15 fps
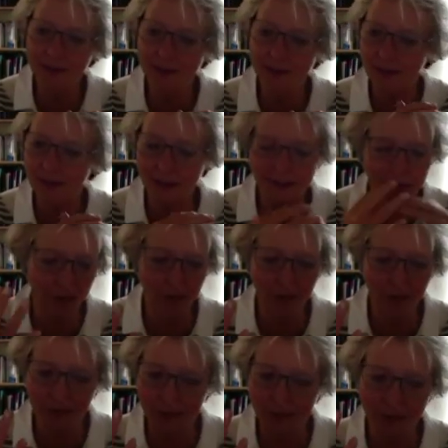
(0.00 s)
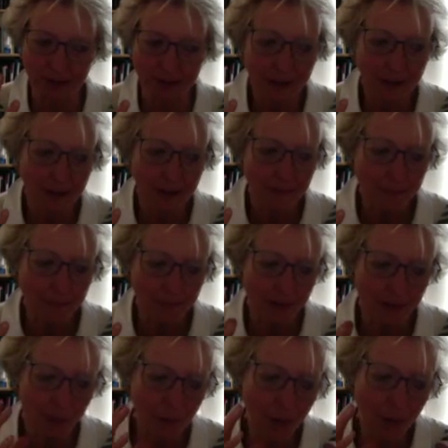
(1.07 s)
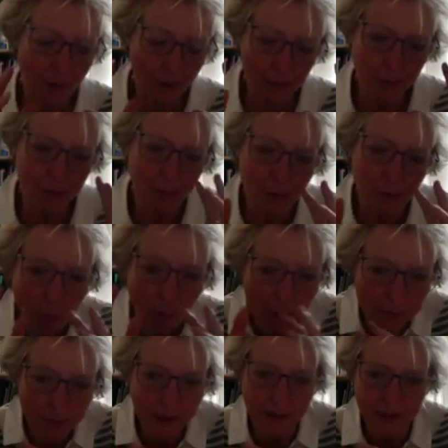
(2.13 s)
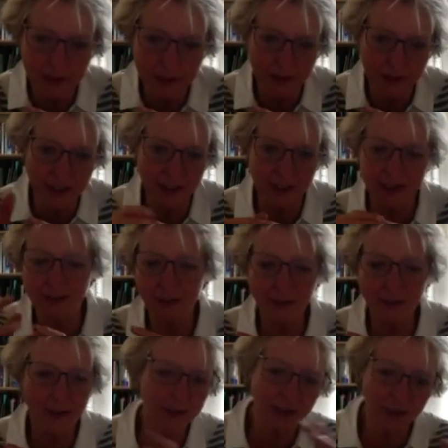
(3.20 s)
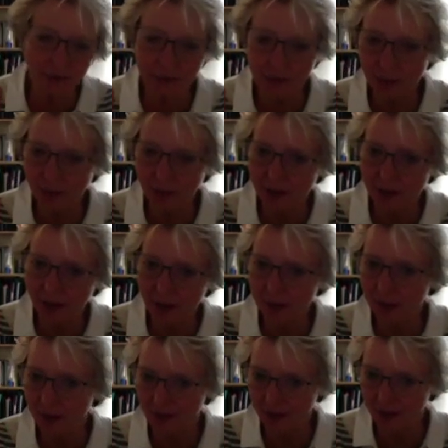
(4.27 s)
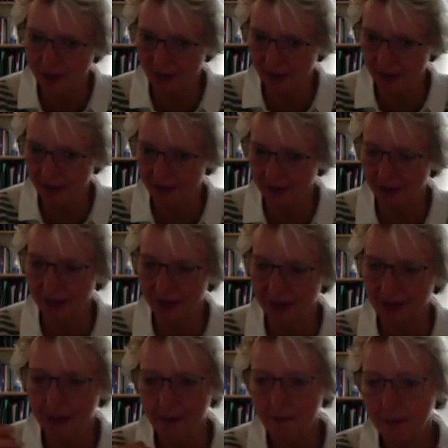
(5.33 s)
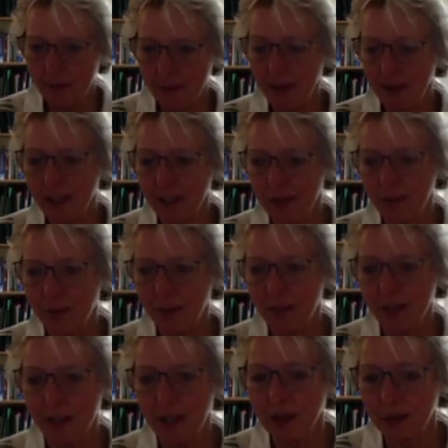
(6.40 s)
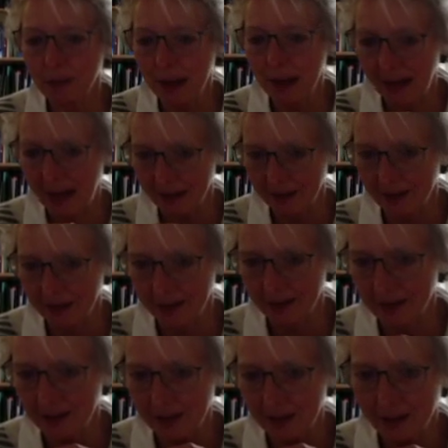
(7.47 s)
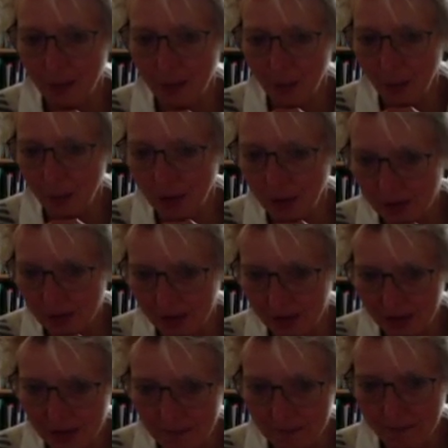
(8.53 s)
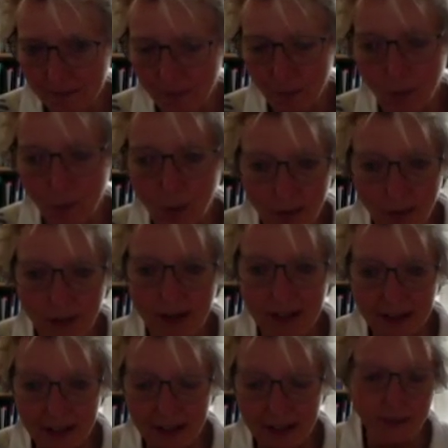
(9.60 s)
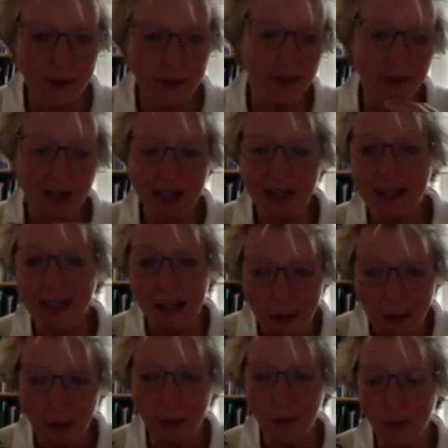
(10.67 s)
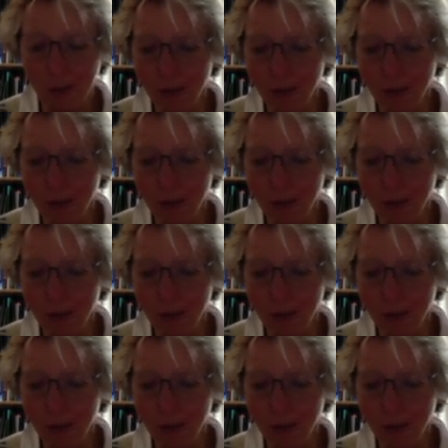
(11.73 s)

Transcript: that sort of thing, but what one patient needs is very different from what another patient needs, and the patient probably knows best what they need because they know what